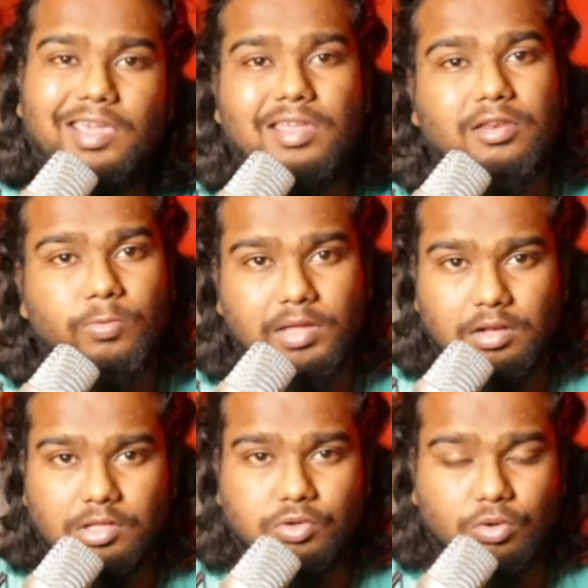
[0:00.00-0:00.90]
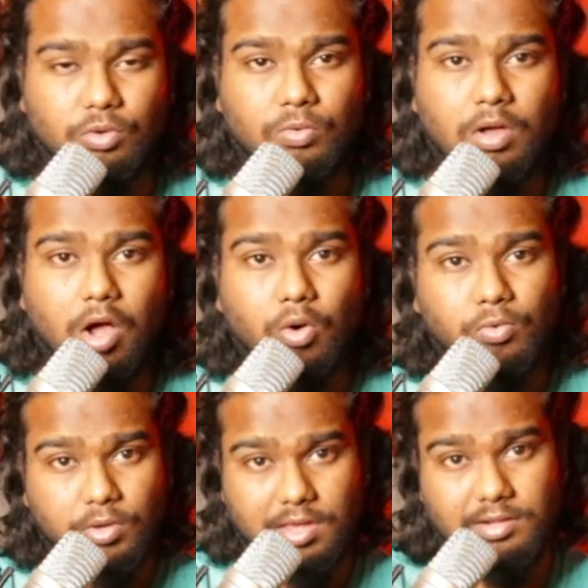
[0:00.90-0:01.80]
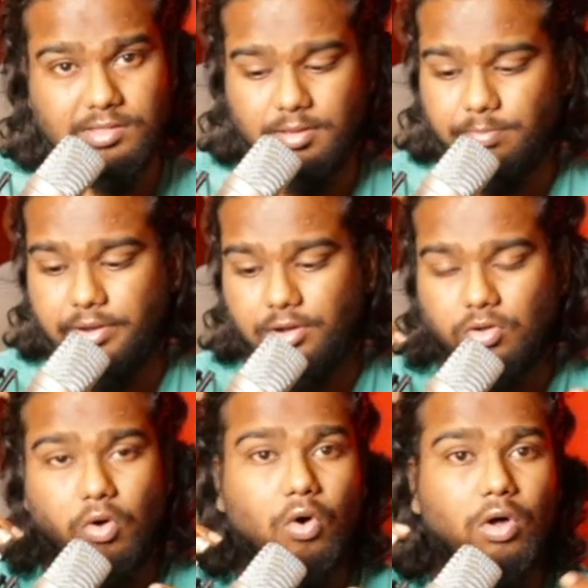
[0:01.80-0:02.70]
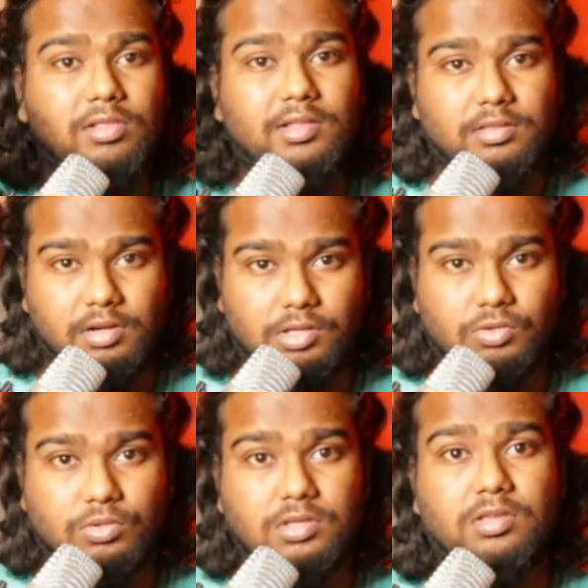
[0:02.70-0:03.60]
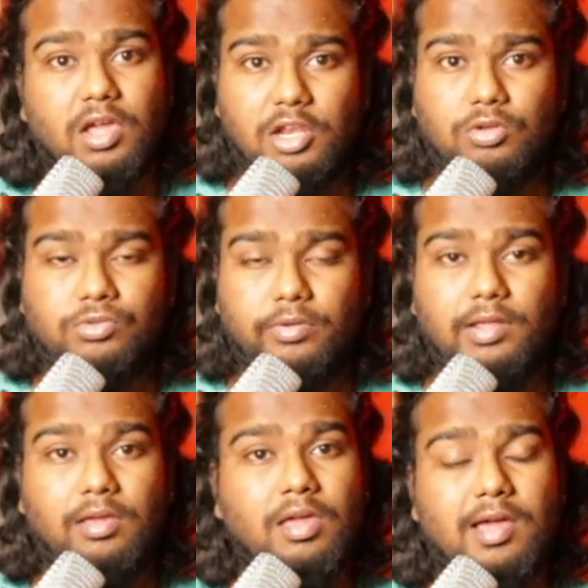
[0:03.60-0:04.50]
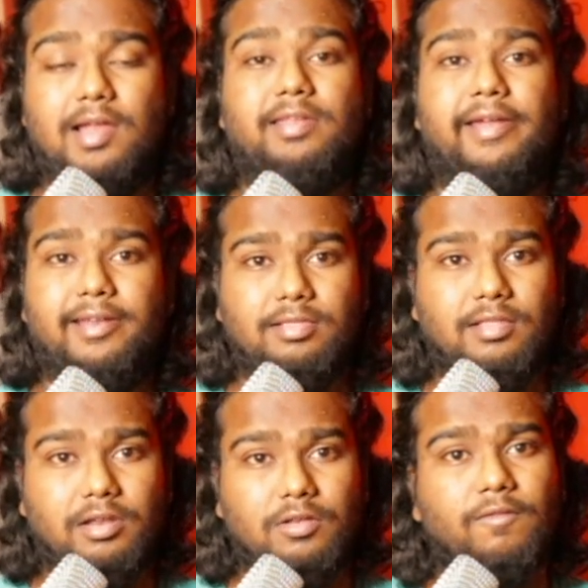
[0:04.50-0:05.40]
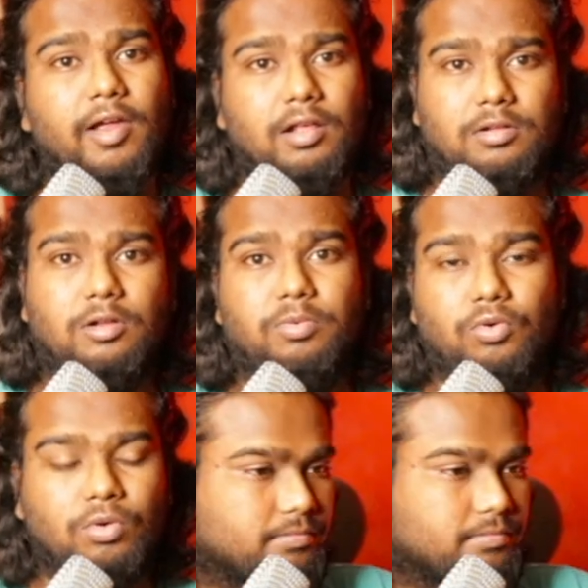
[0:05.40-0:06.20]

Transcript: I can quickly show you how you can separate all the three sources individually and edit that in Final Cut Pro.